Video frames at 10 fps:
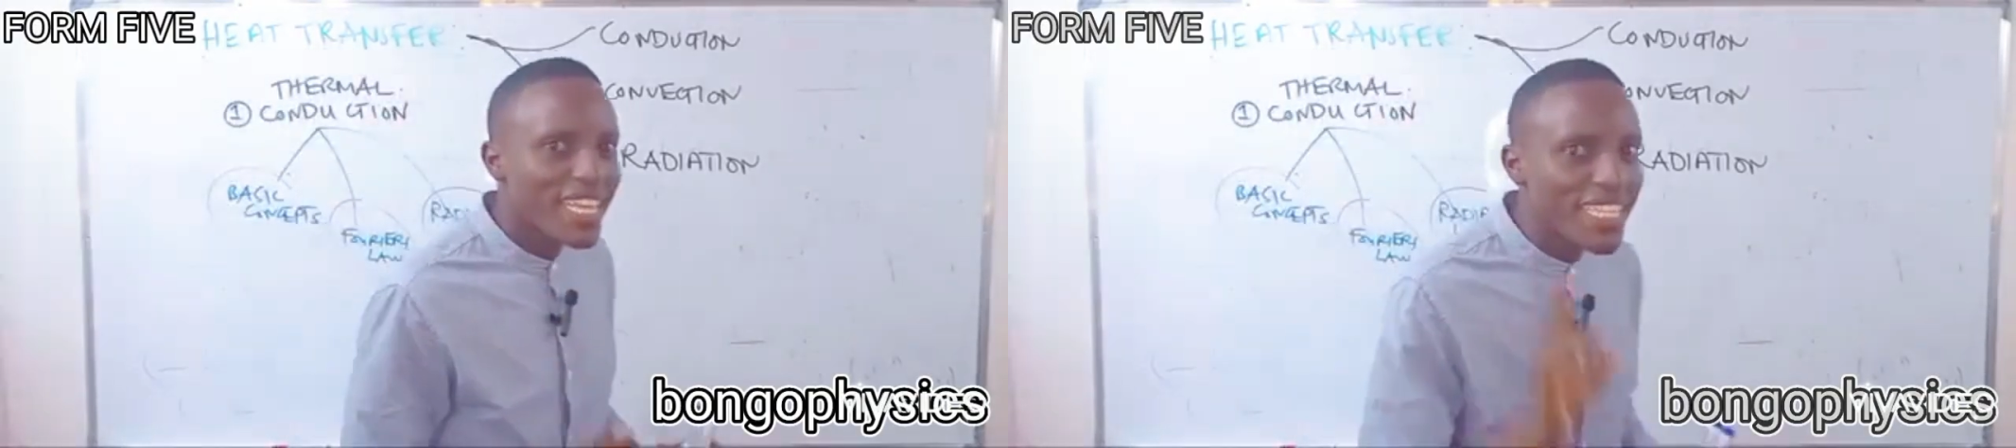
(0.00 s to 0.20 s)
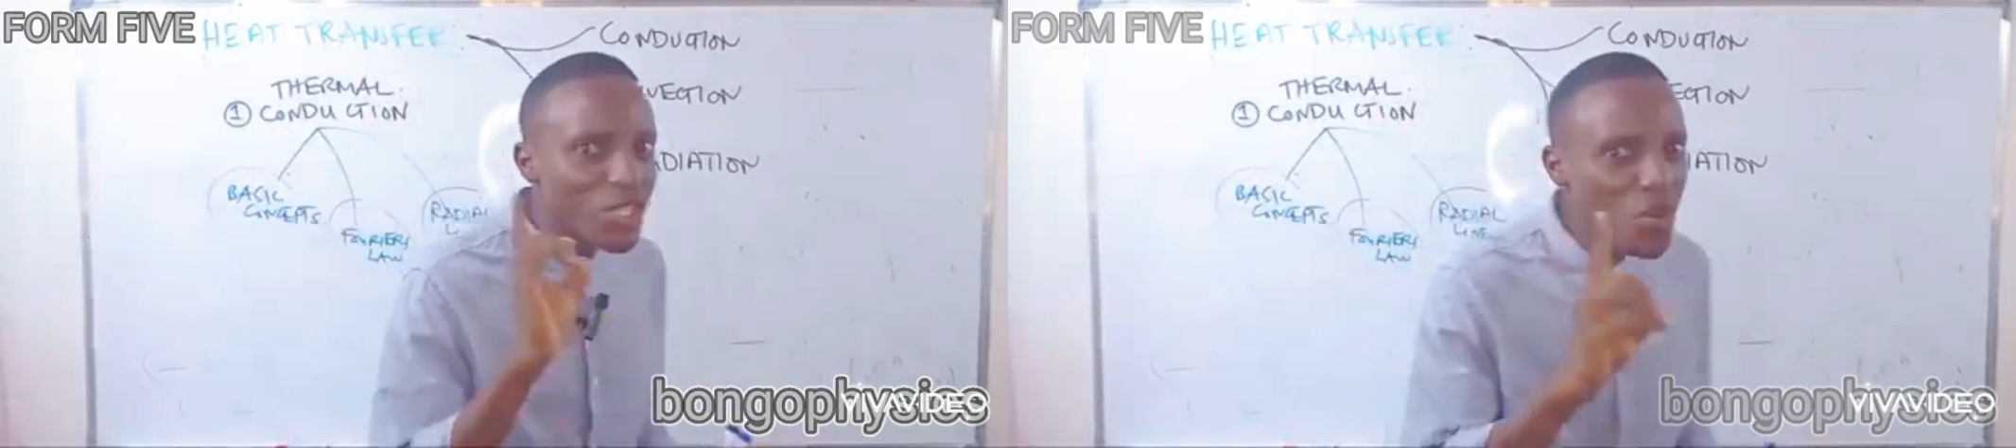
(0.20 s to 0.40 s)

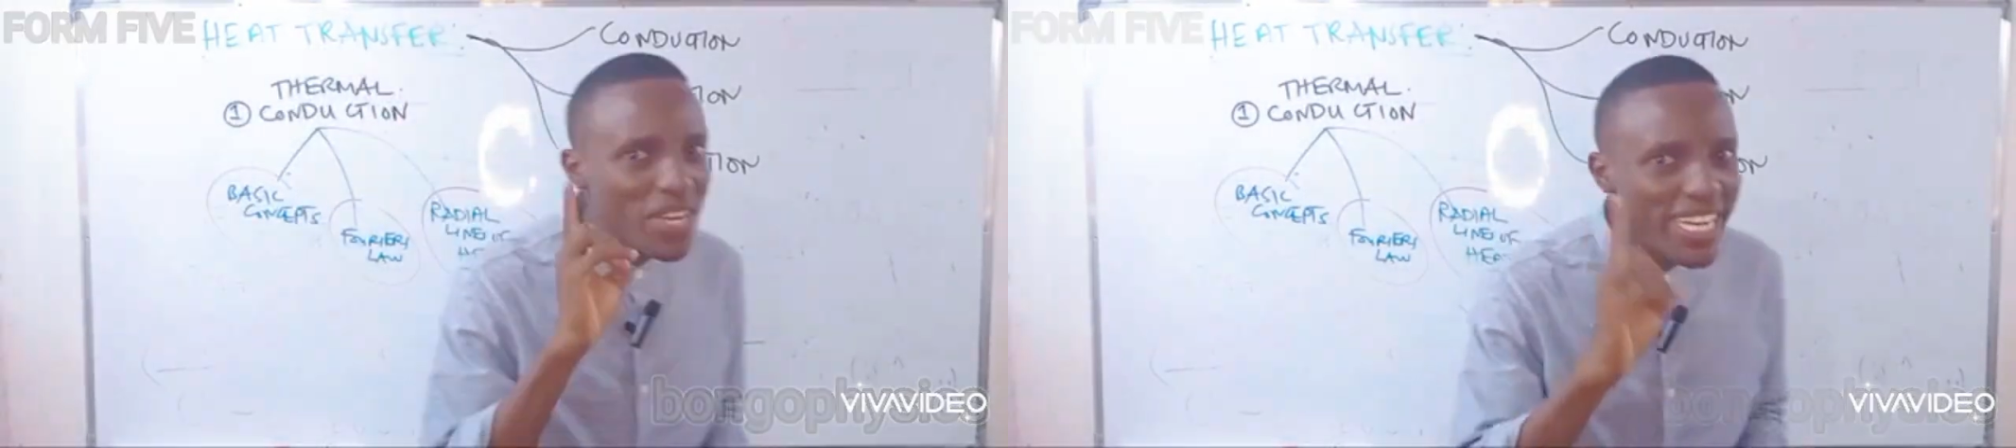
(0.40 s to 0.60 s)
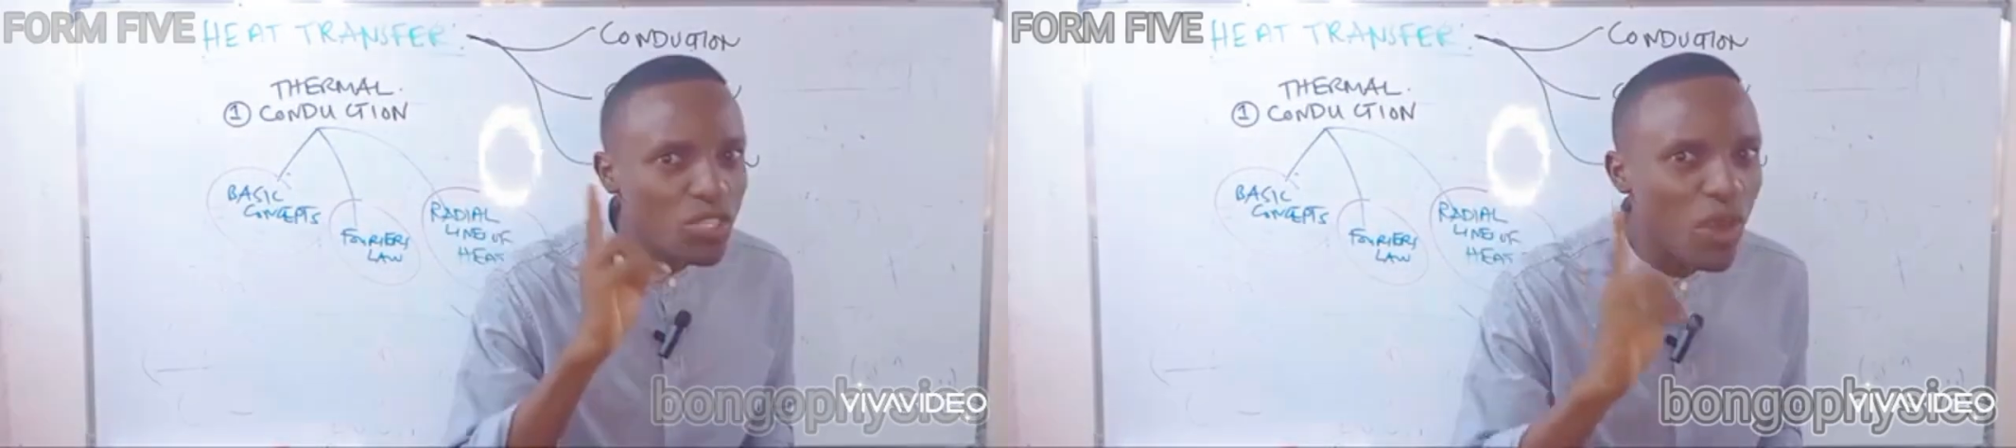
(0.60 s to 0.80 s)
that you
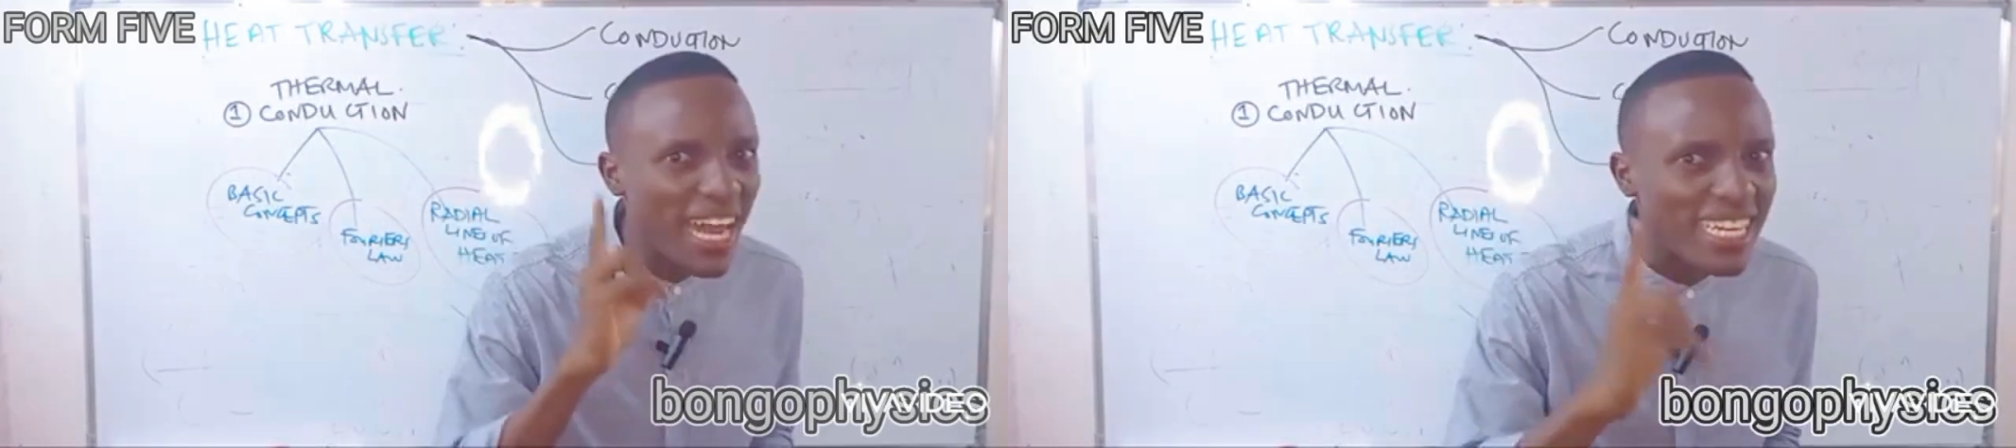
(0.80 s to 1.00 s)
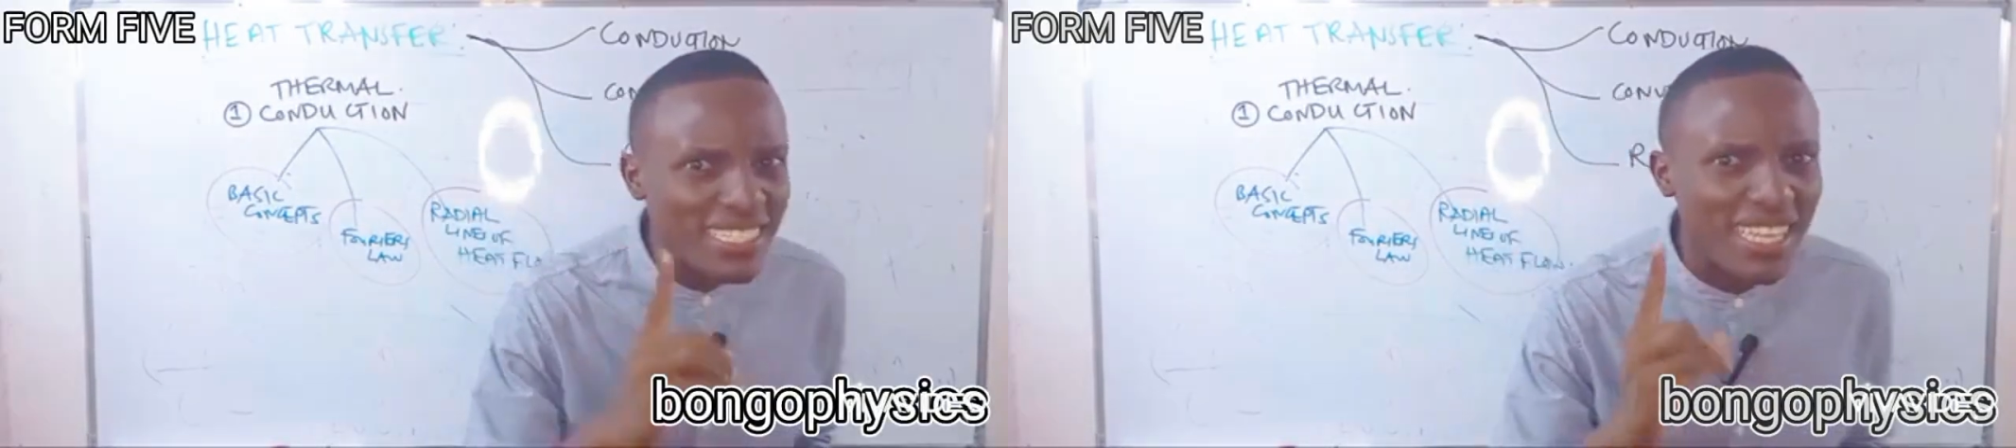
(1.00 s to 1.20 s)
need to
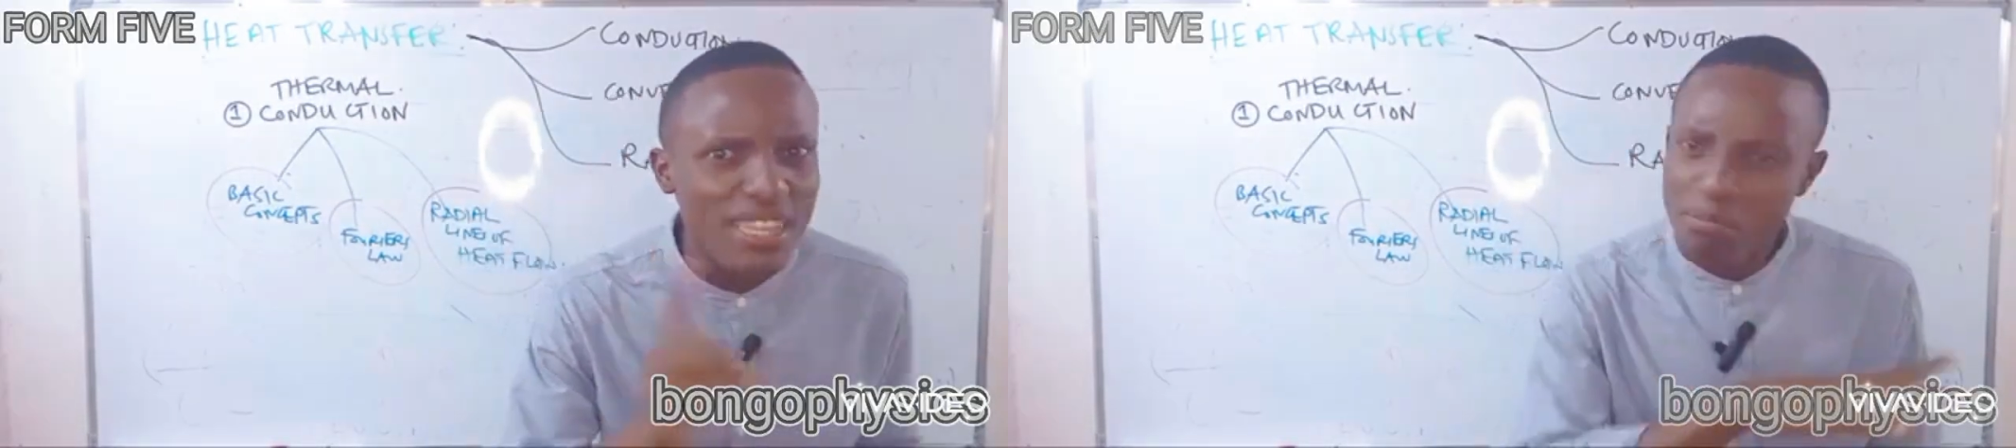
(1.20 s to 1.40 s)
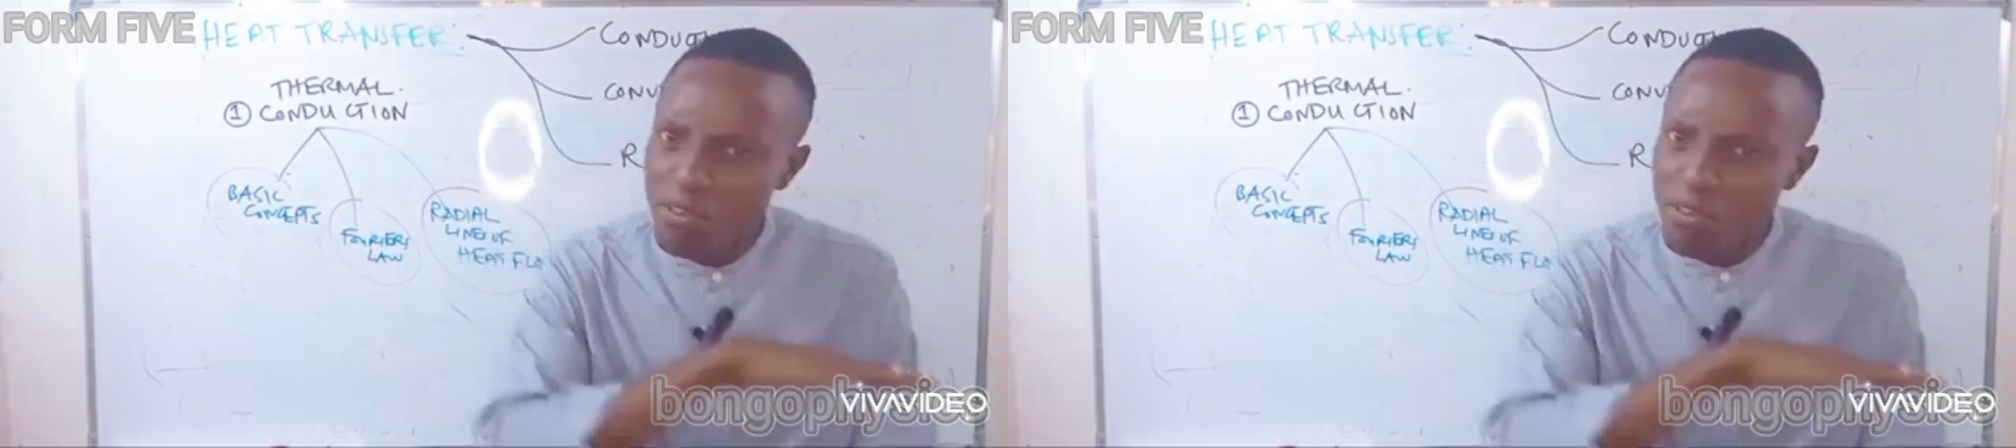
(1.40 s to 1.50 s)
understand them